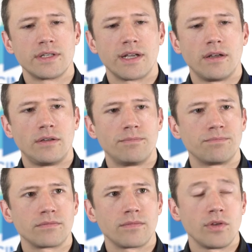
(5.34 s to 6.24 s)
tell
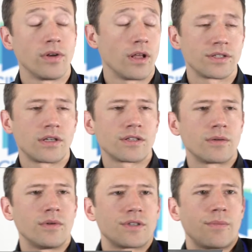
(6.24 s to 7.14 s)
Unilog's
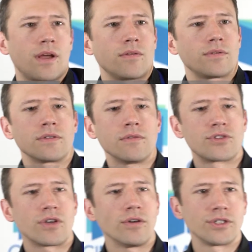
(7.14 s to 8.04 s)
customers about
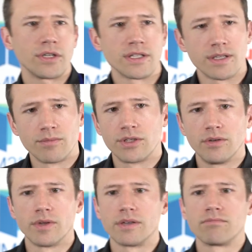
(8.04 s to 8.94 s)
search in
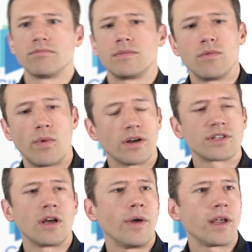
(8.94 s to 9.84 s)
SIM2 and where
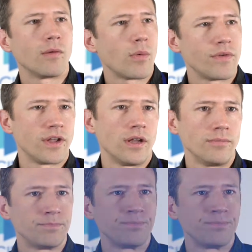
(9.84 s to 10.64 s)
it's going and what we've done.